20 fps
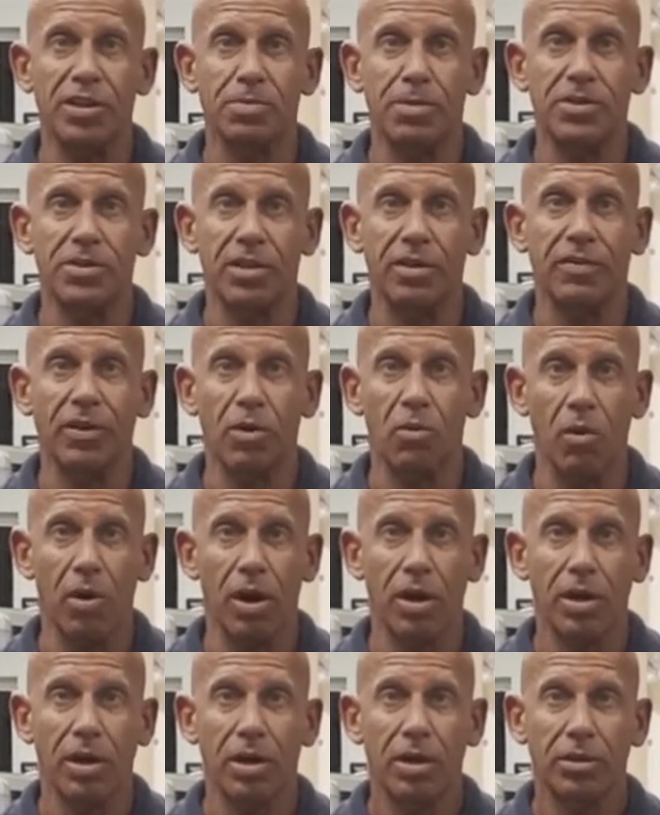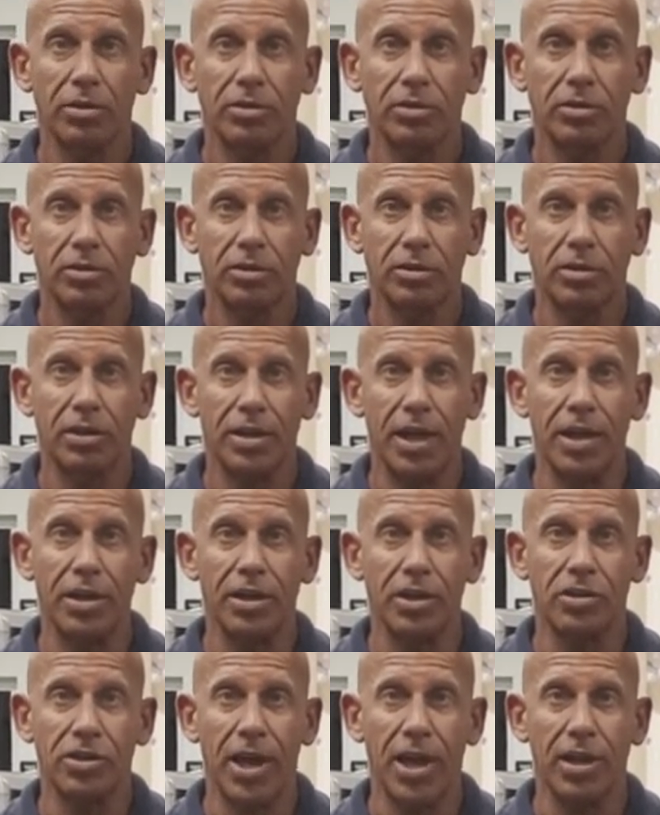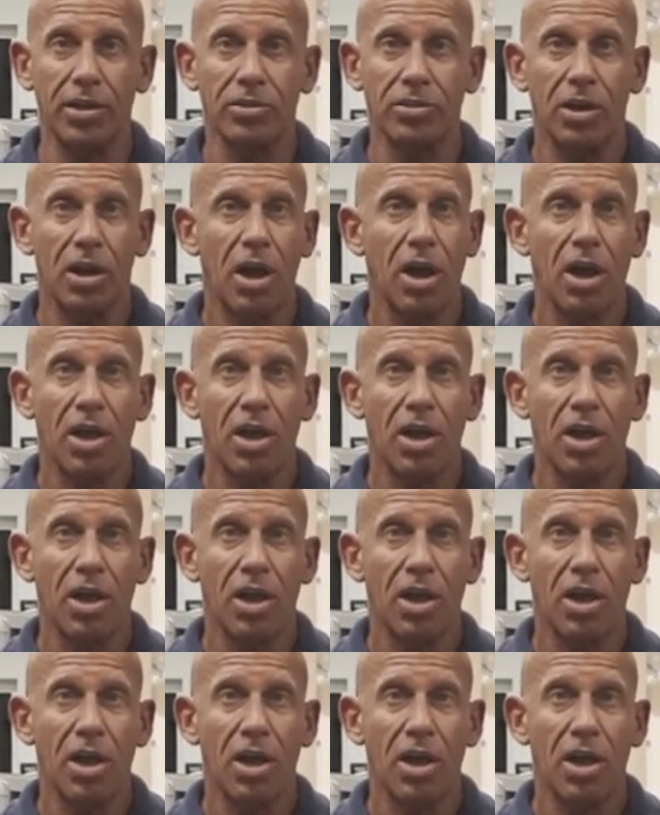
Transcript: specific work to get you to change,